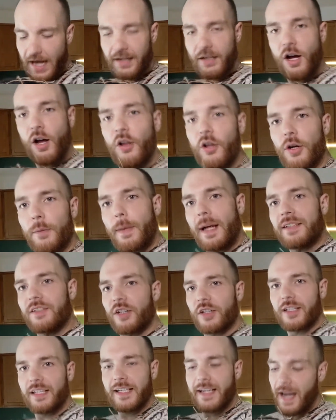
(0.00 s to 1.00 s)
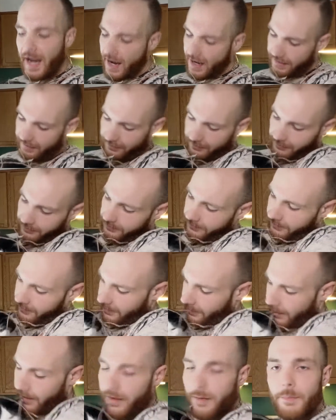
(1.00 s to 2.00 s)
I call her my turkey cat
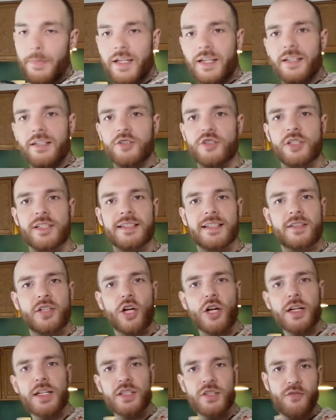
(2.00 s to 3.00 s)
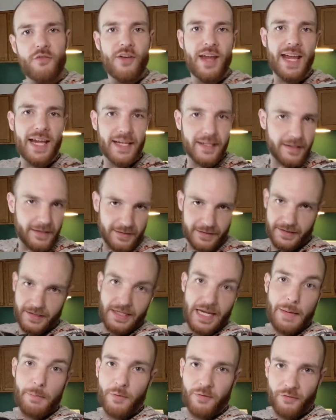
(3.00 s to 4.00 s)
because she's a Turkish van, is
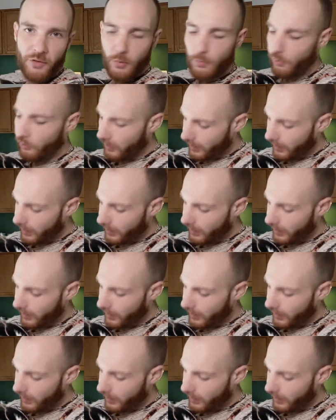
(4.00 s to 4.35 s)
the name of her